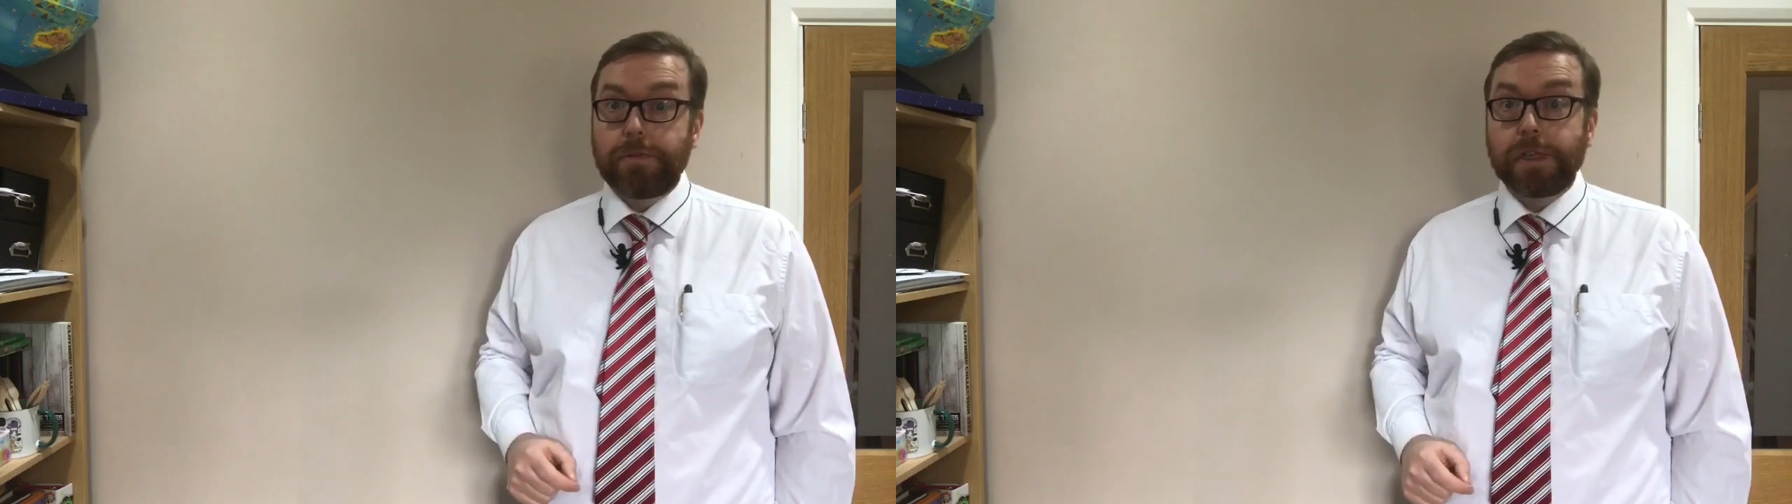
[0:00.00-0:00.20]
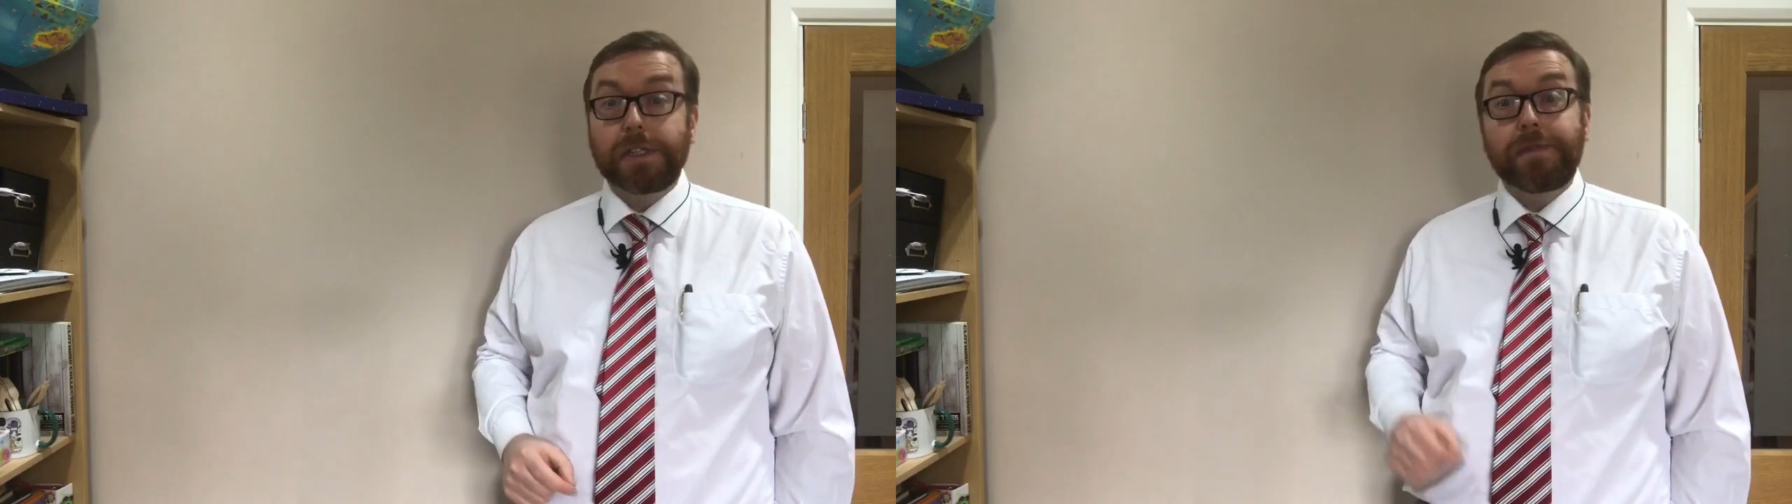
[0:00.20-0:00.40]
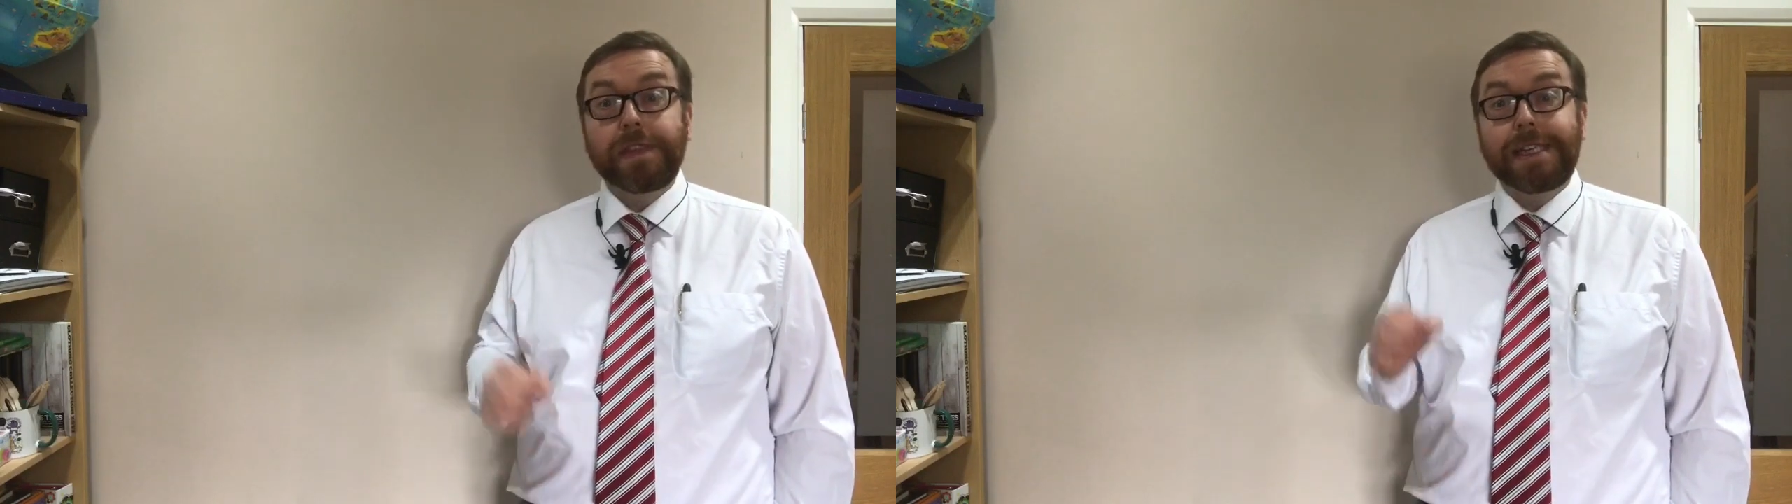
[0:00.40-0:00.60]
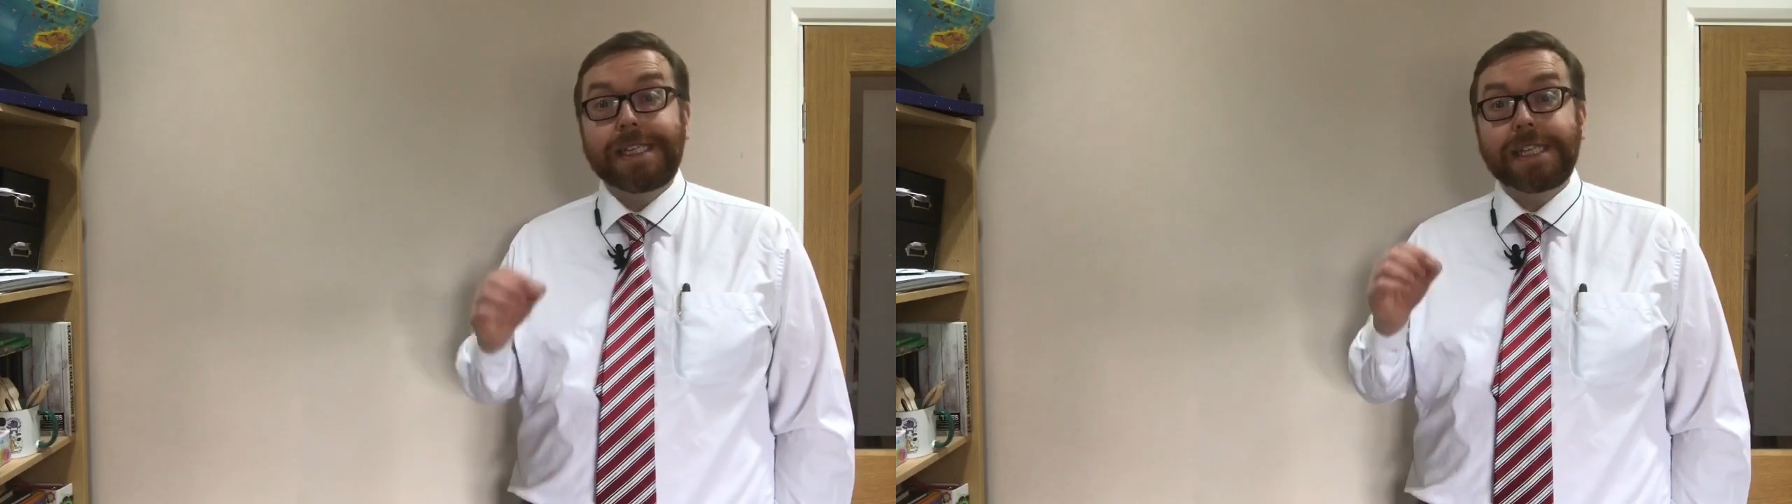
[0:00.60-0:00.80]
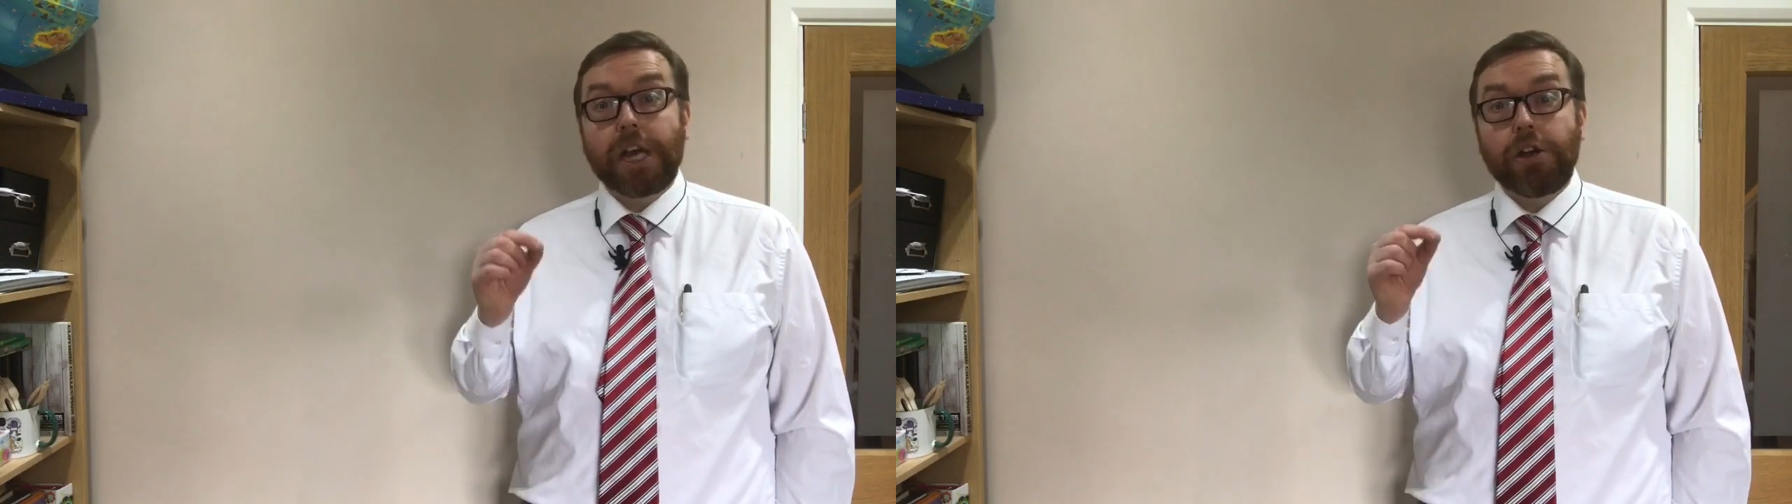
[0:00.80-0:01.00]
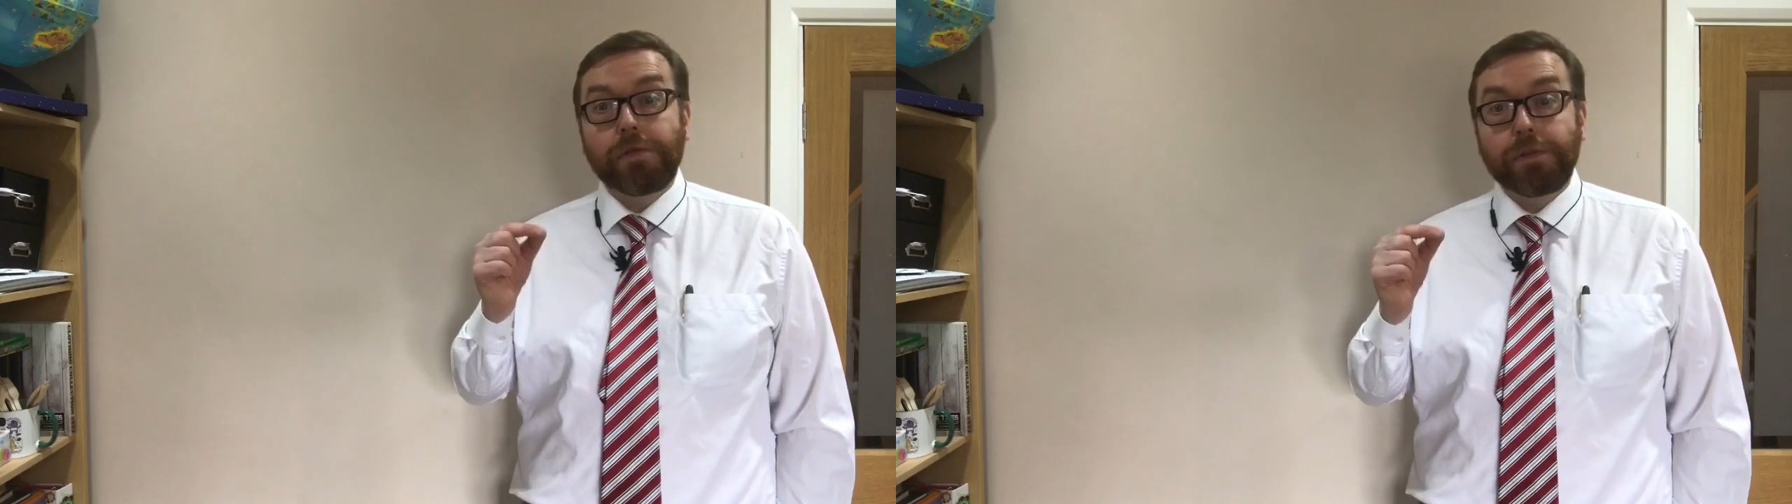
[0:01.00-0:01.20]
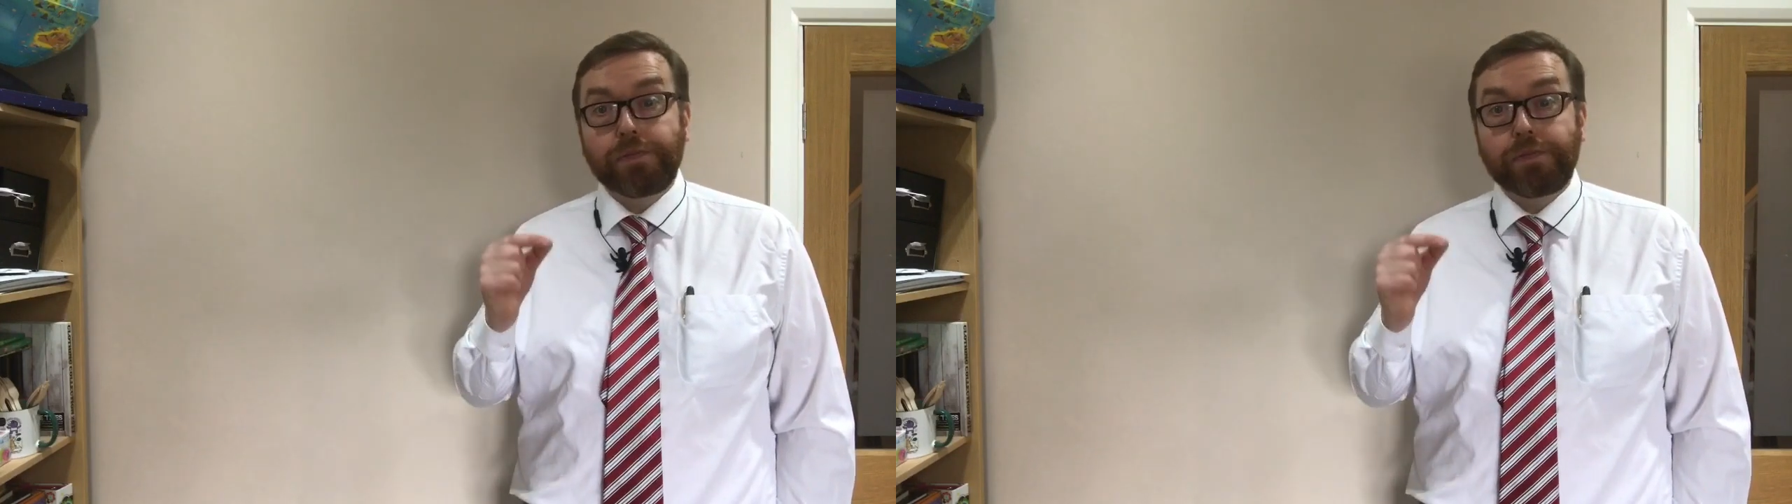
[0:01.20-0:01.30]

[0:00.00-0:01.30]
because of the desirable